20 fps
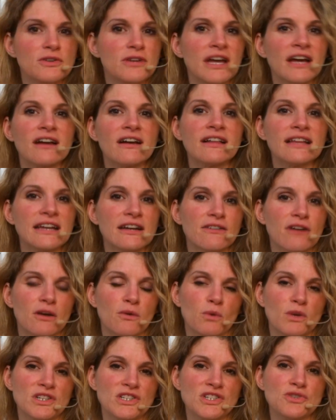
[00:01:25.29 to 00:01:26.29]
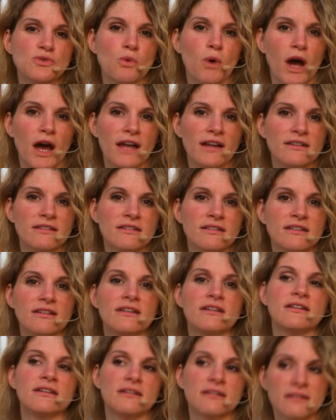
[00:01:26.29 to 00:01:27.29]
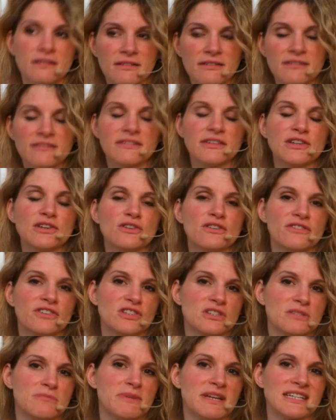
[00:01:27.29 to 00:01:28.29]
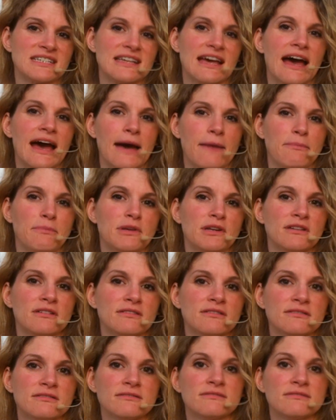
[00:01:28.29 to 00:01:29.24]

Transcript: get clear on what you want, the universe makes that happen.